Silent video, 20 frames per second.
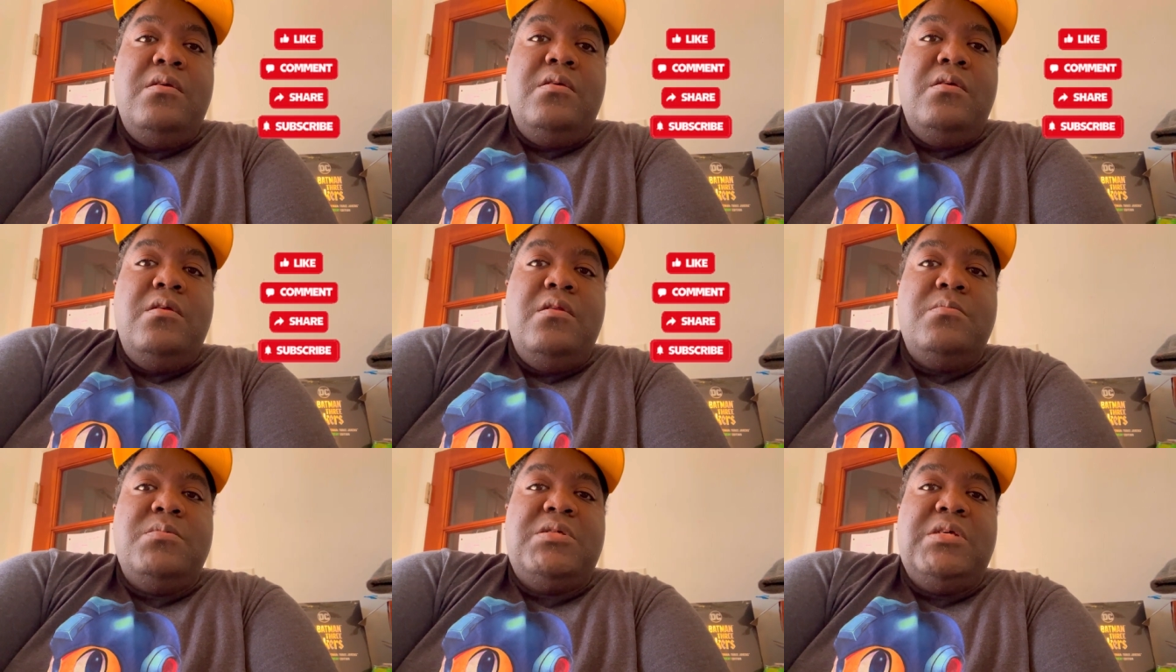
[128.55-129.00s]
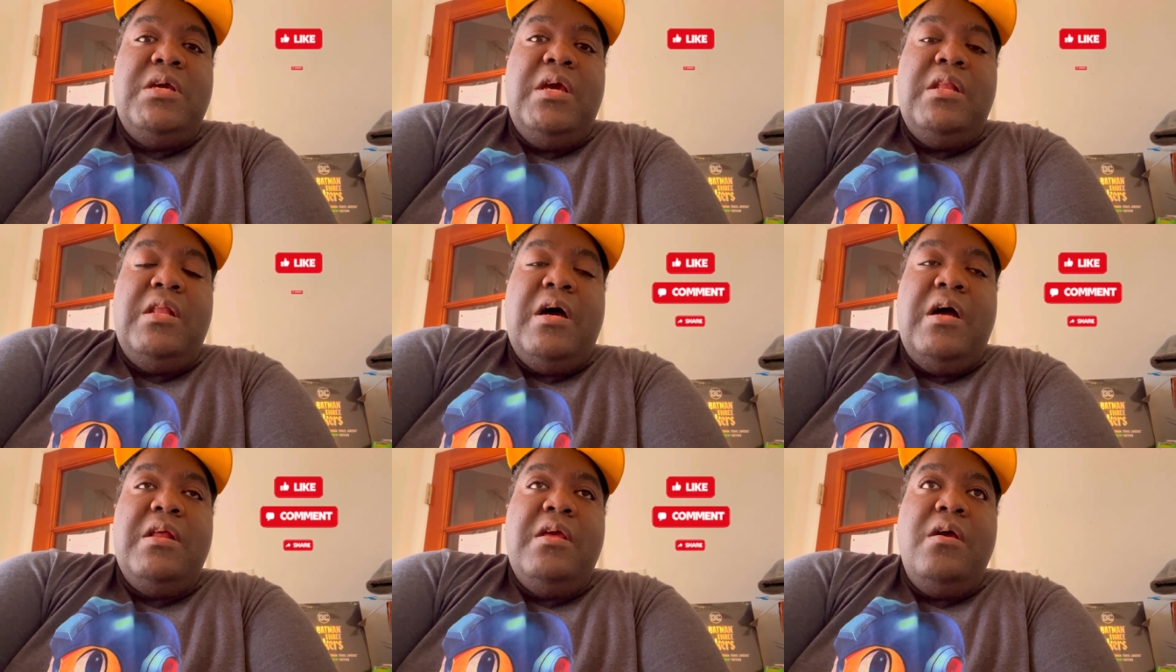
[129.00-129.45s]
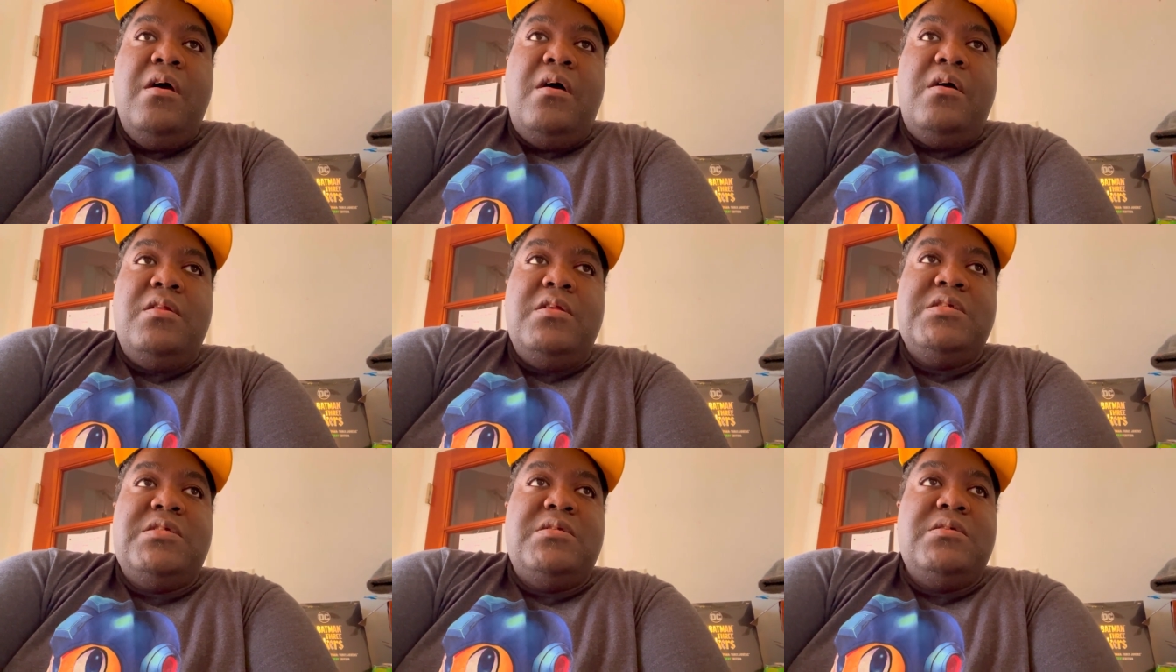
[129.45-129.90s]
You know what I'm saying? A lot of
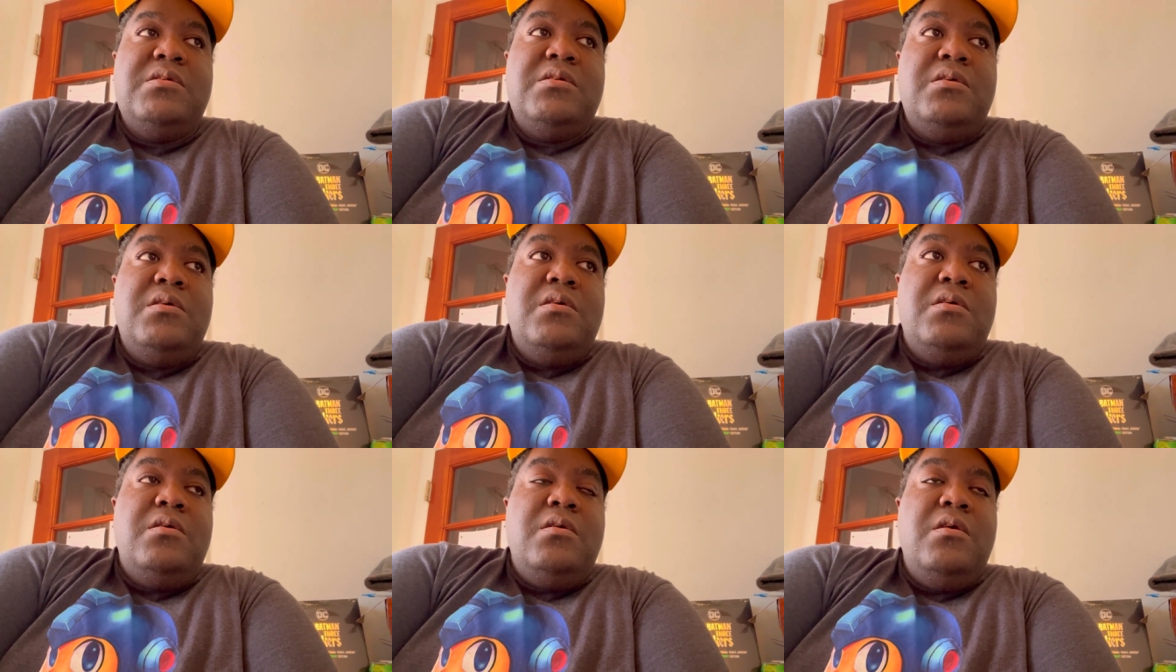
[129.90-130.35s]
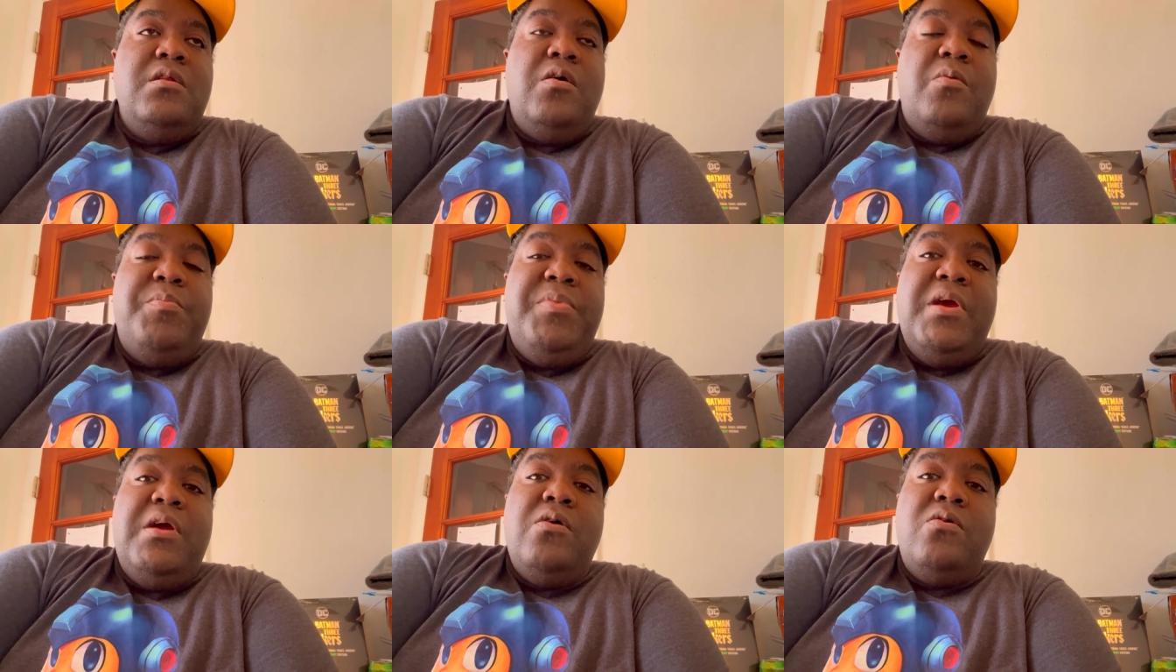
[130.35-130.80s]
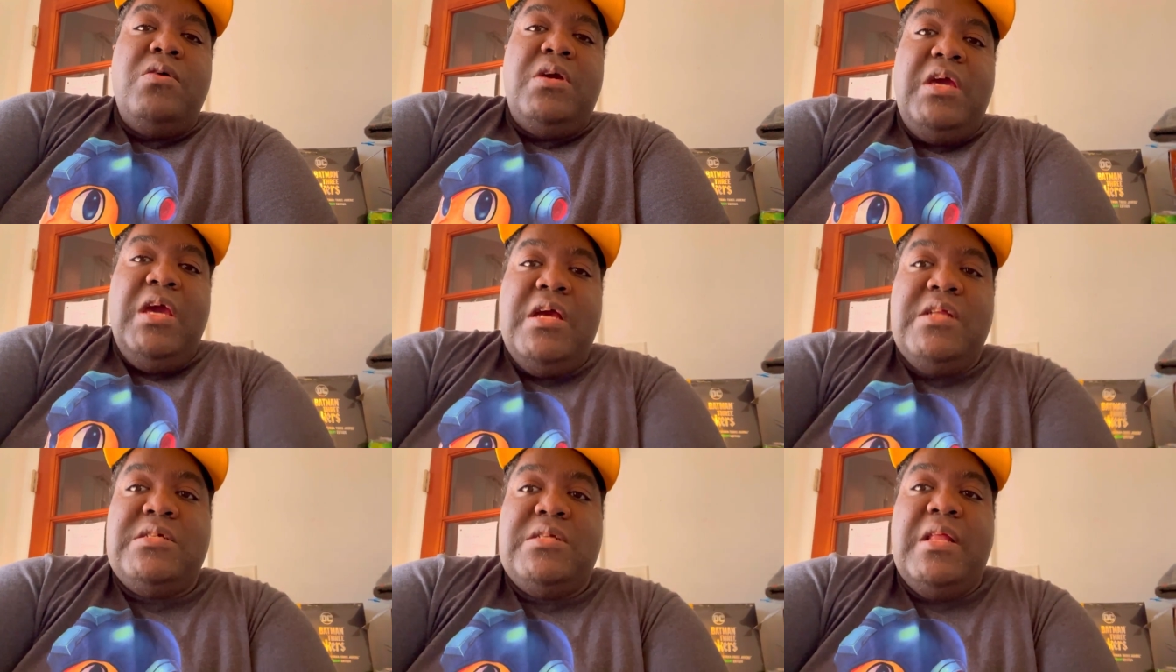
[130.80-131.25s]
y'all is, you know, big old
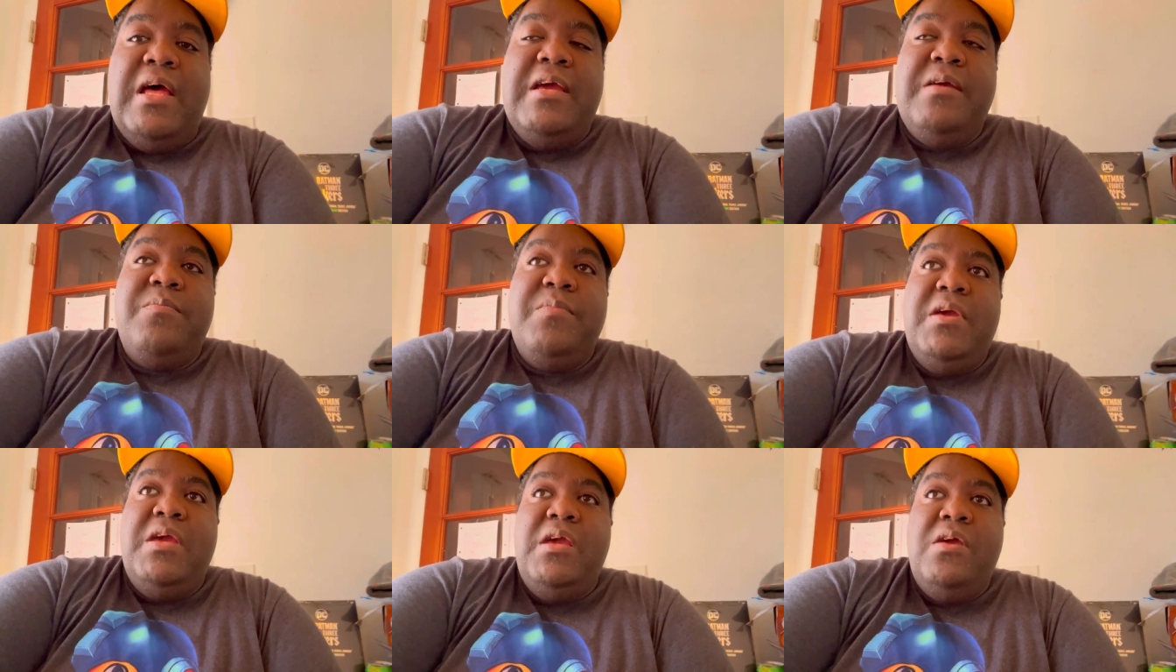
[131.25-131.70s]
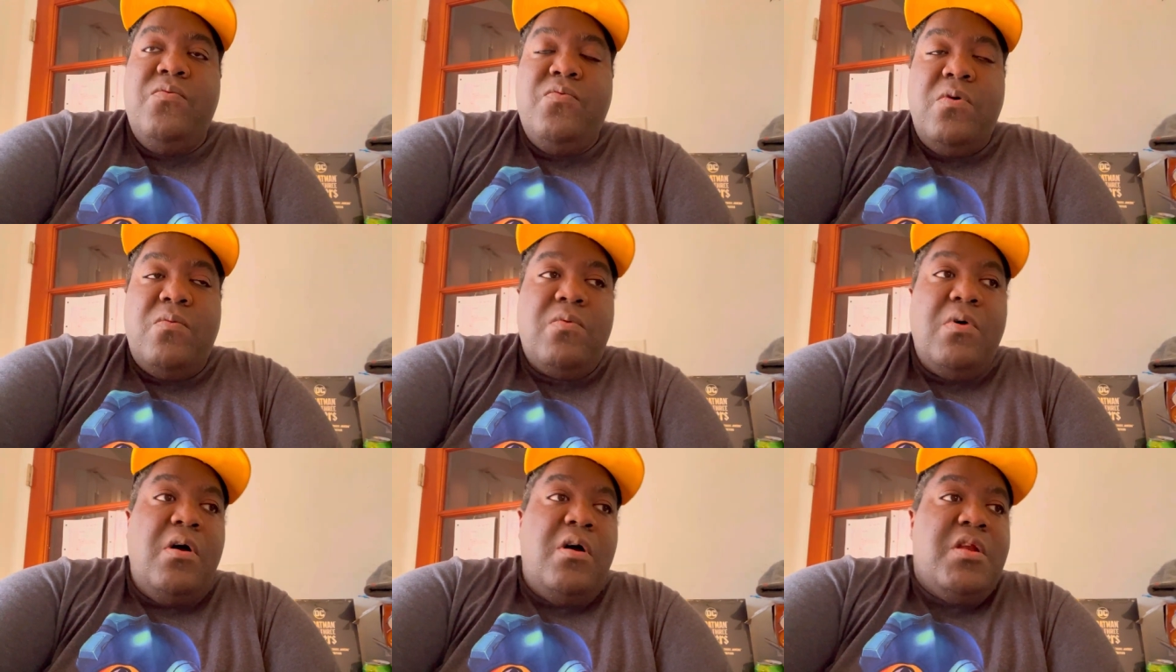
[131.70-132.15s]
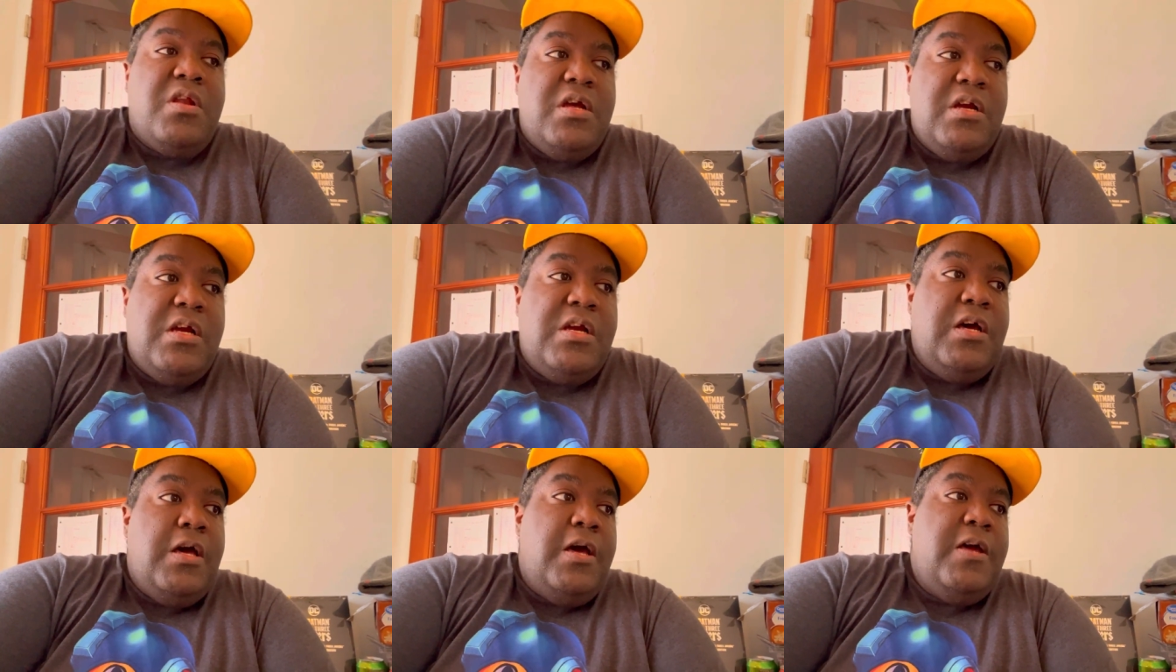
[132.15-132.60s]
kids like me, real raw and
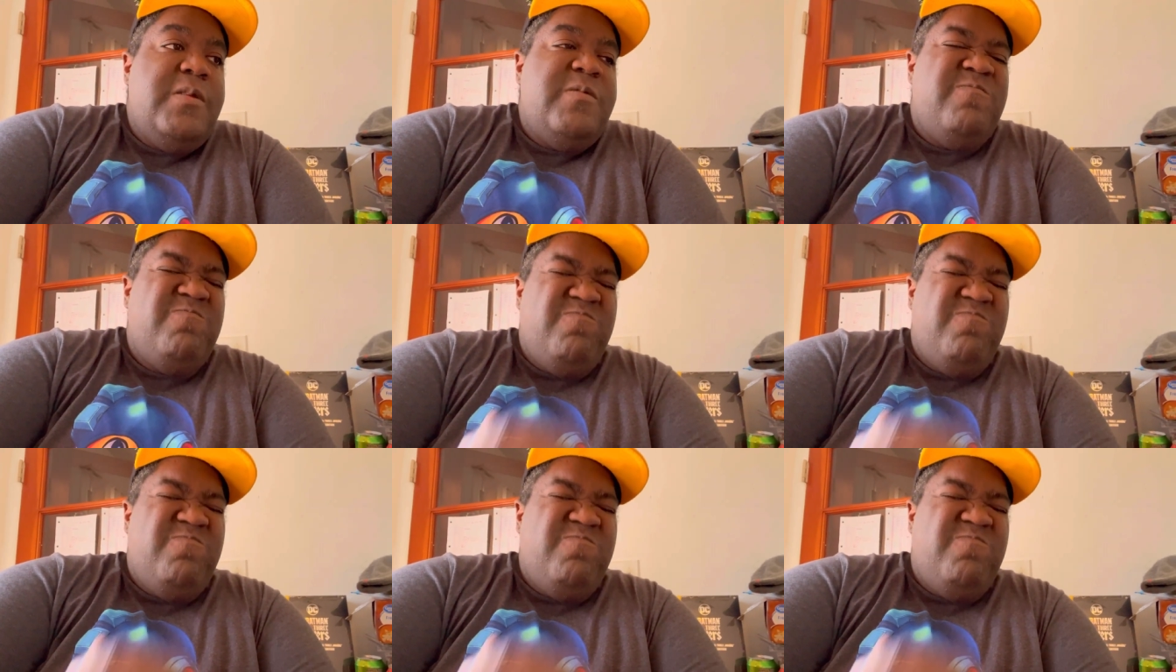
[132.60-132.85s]
uncut.